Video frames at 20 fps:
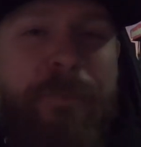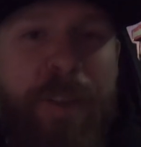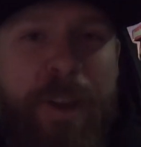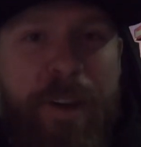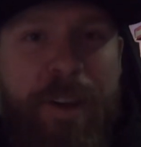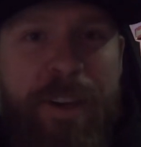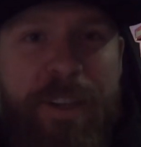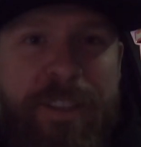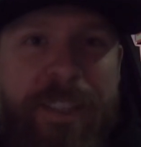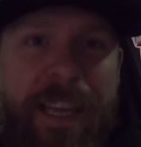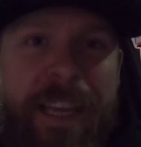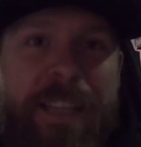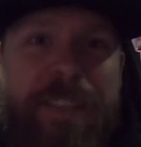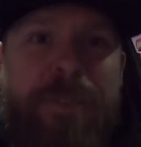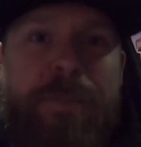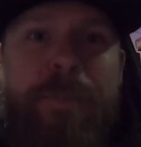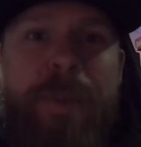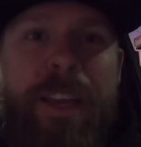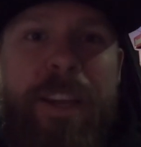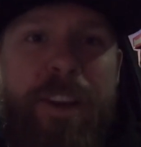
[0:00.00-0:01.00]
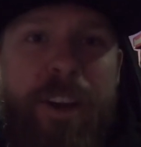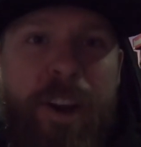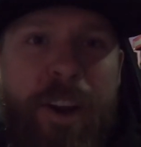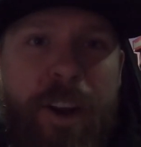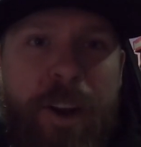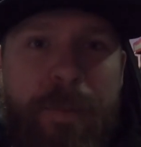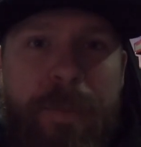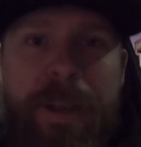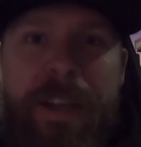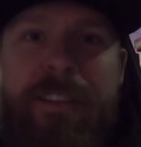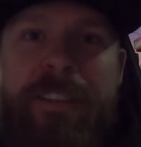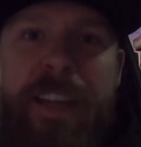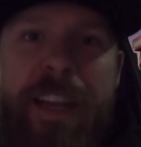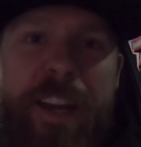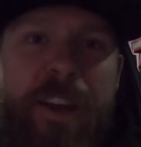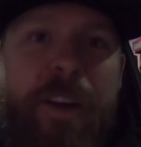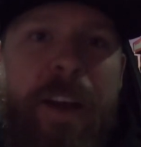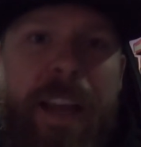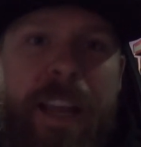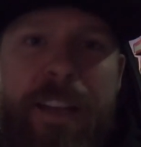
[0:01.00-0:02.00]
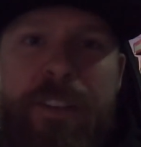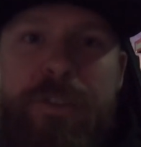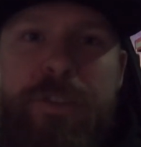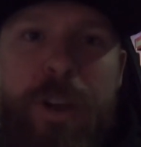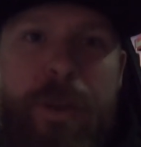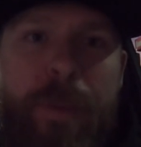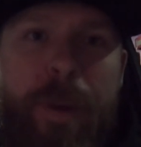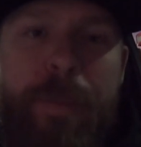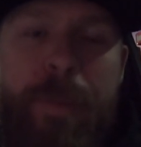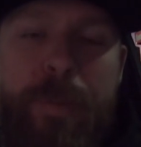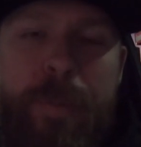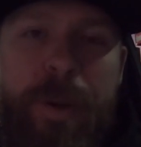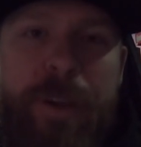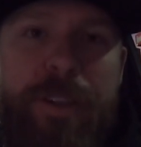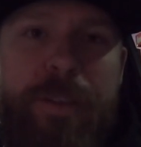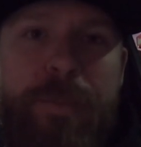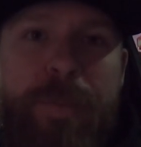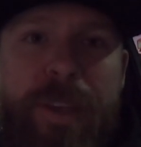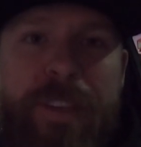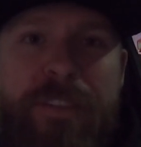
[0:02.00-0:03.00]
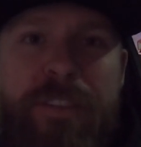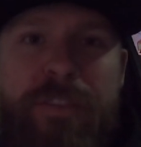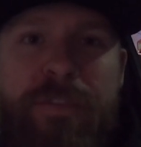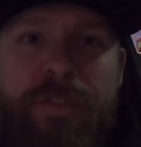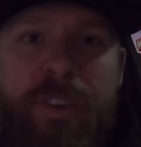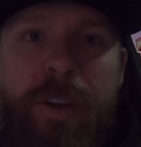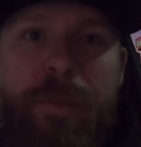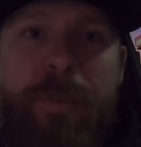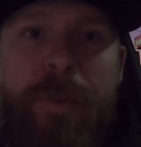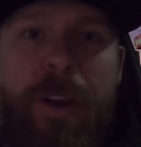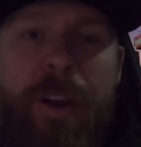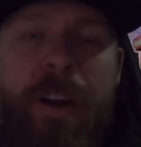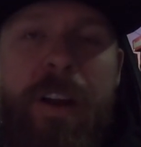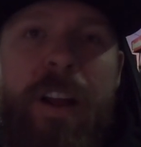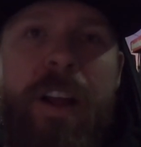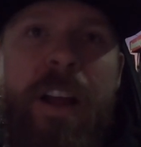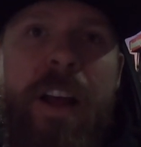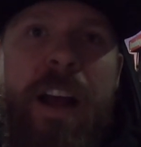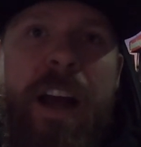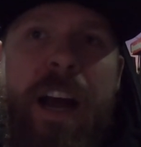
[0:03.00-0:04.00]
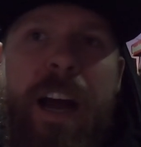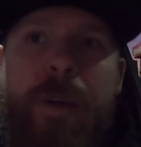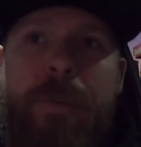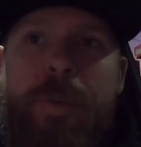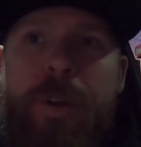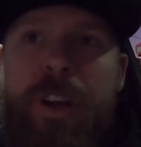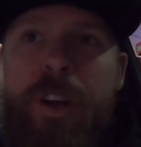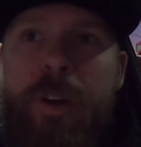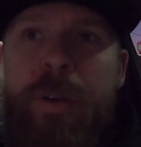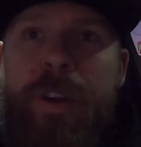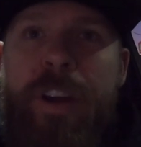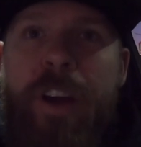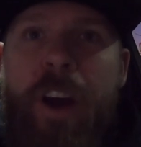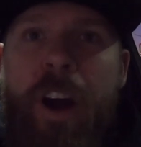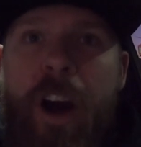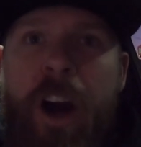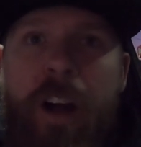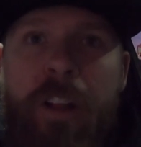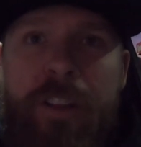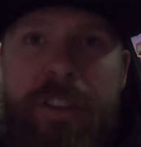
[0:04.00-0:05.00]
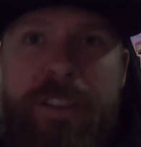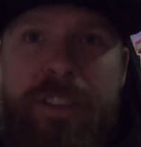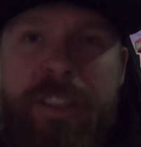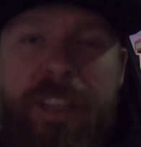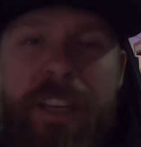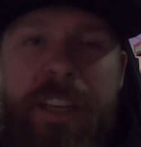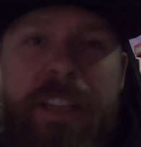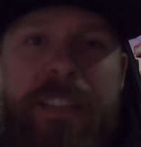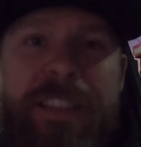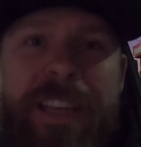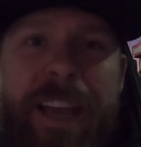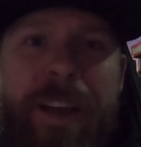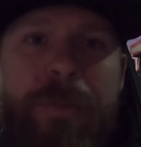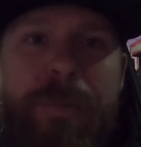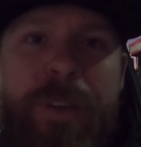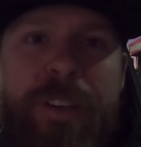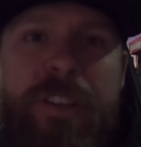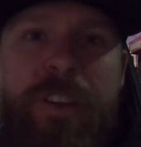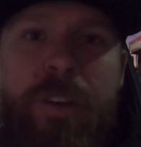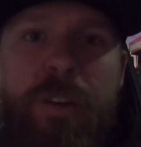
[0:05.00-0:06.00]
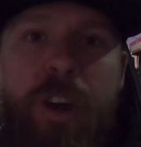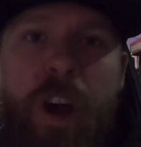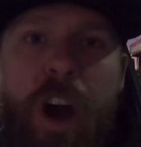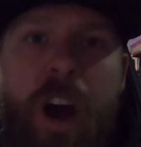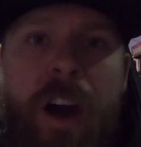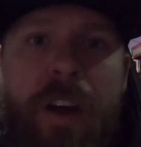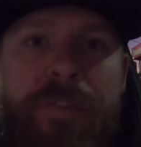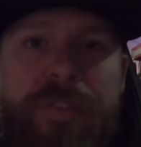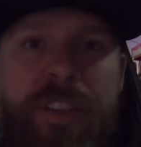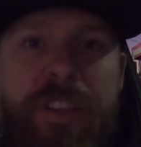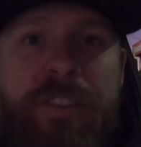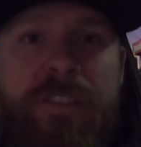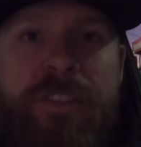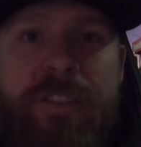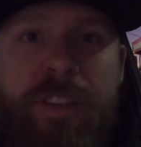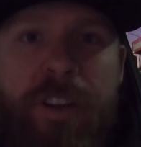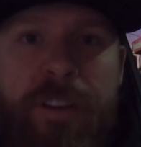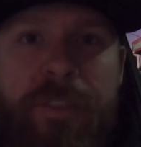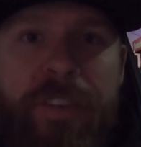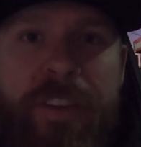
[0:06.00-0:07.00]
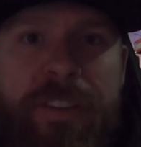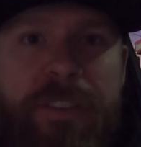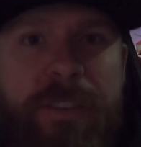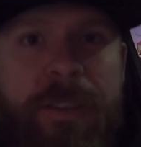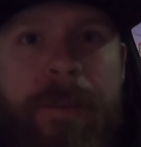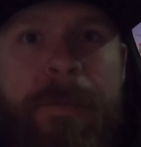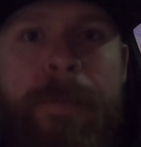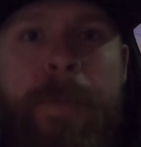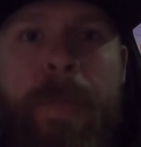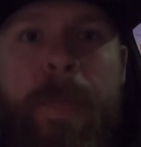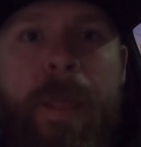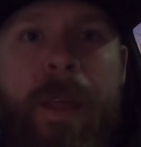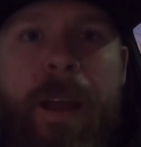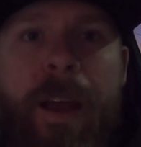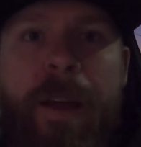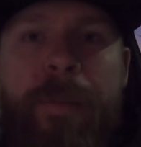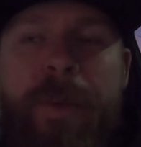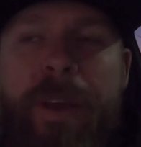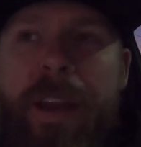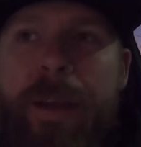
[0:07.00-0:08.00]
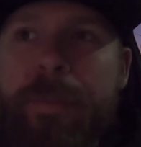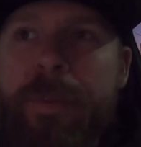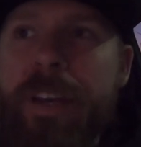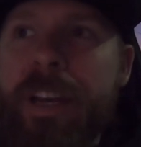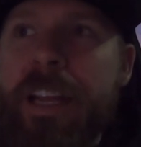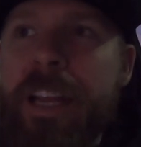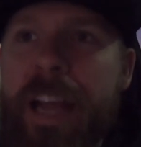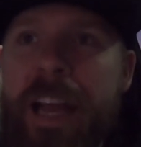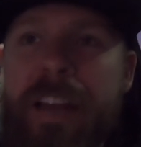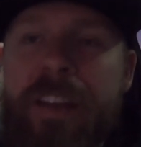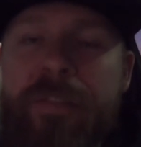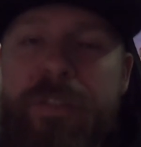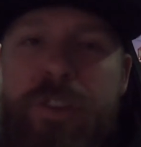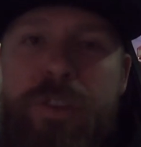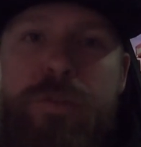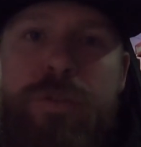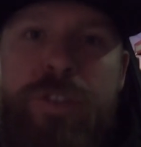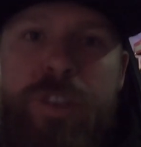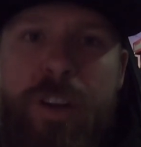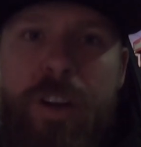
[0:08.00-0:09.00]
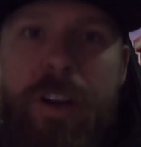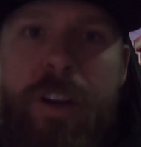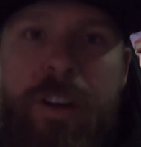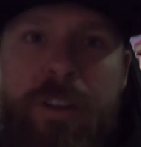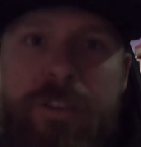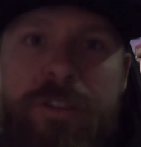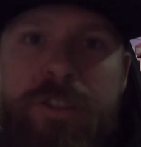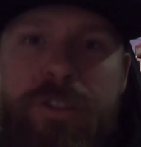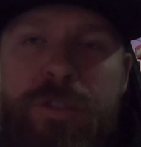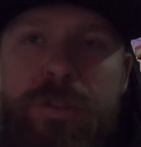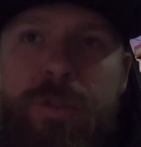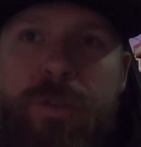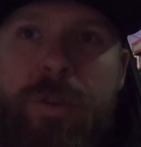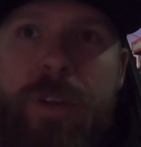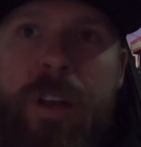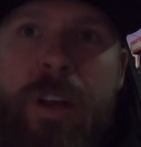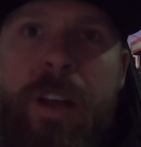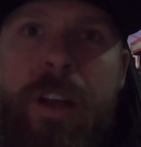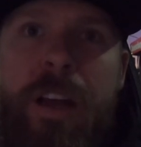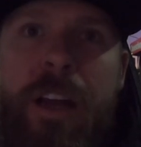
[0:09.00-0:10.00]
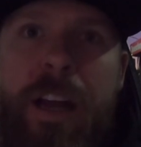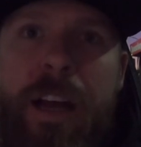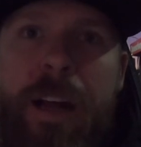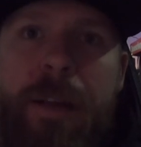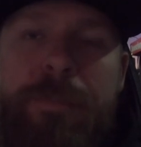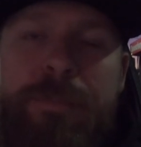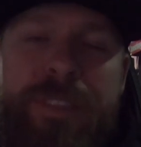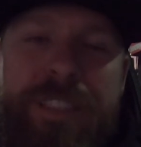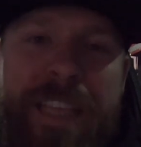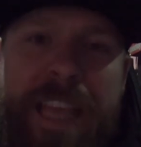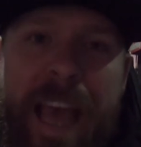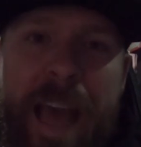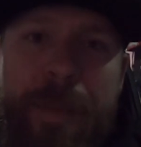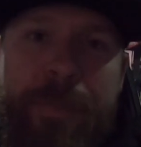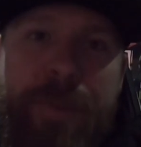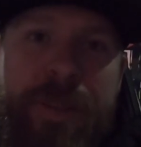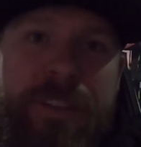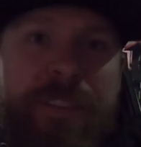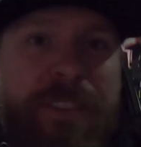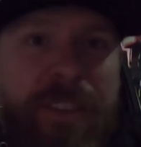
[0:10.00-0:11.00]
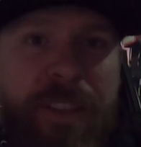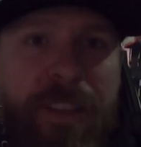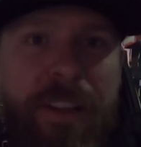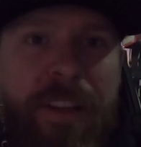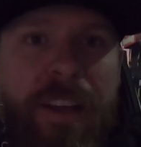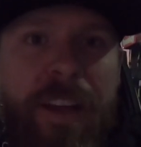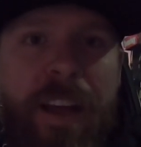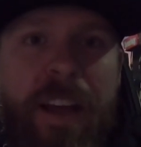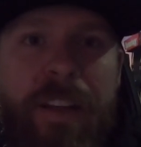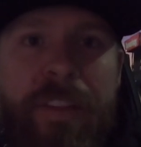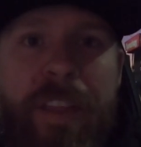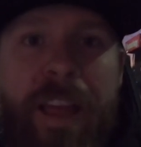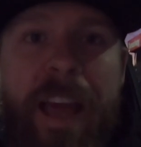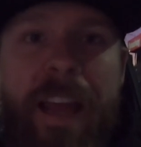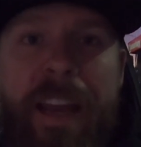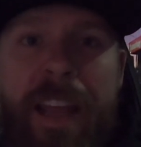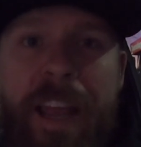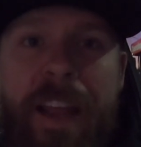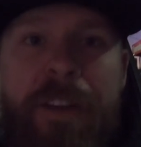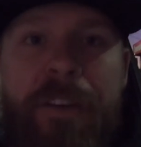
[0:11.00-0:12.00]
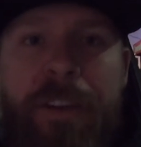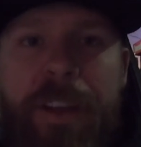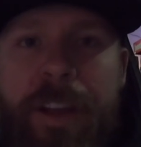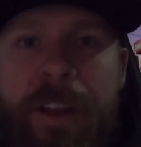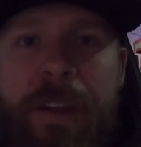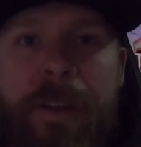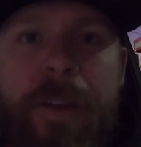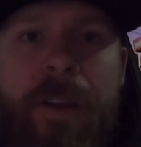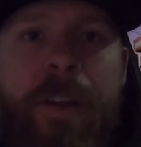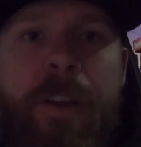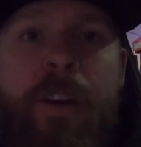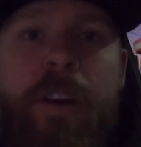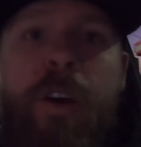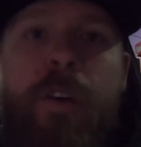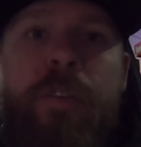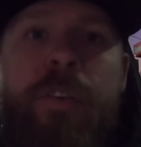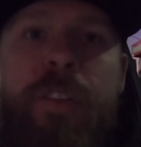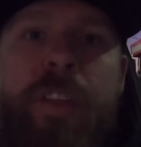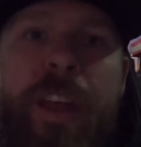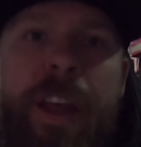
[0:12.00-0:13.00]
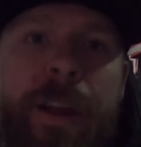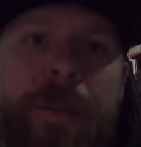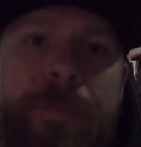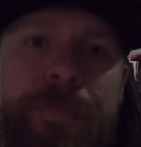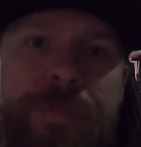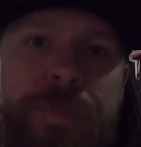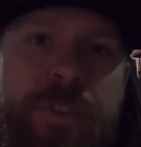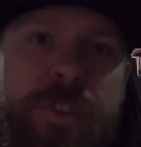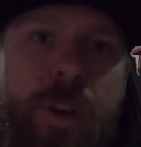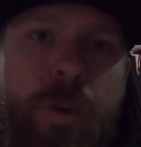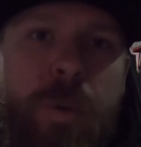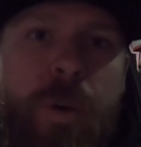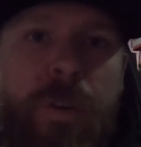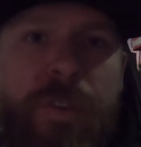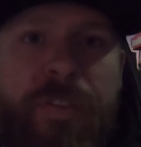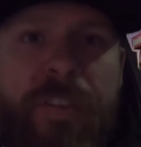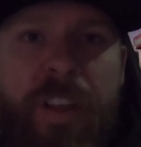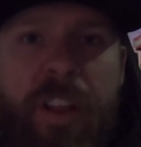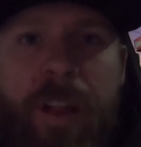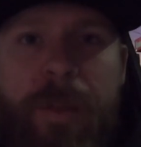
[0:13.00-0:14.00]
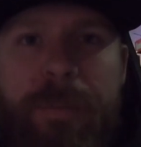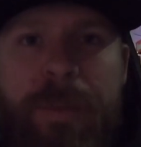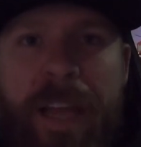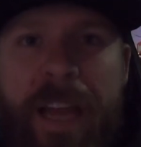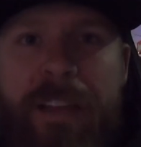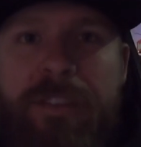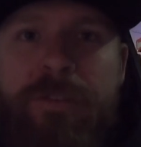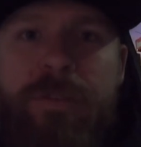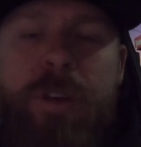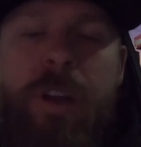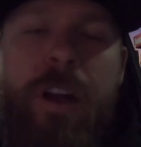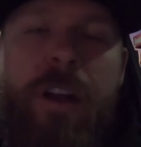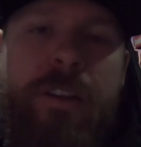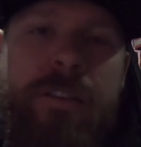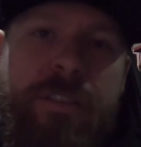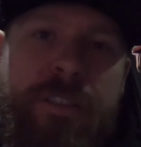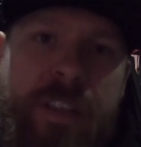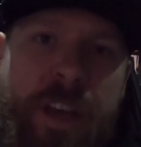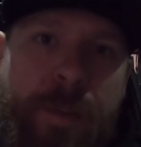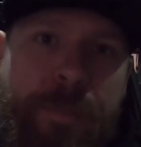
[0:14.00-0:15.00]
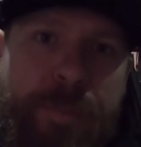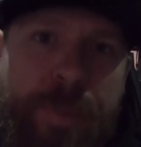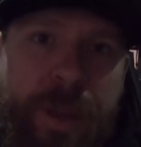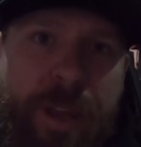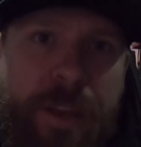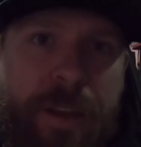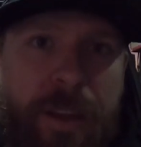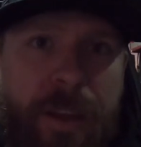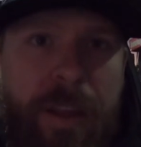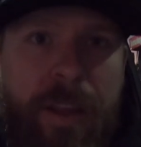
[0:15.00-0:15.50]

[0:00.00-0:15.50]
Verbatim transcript: very excited to meet her because I know I can drum up a bunch of business from her. Um, we're going to Holliston, a town we don't often service, um, and I'm going to kind of use her to um, tap into uh, that area over there. So we'll fill up that truck, dump it.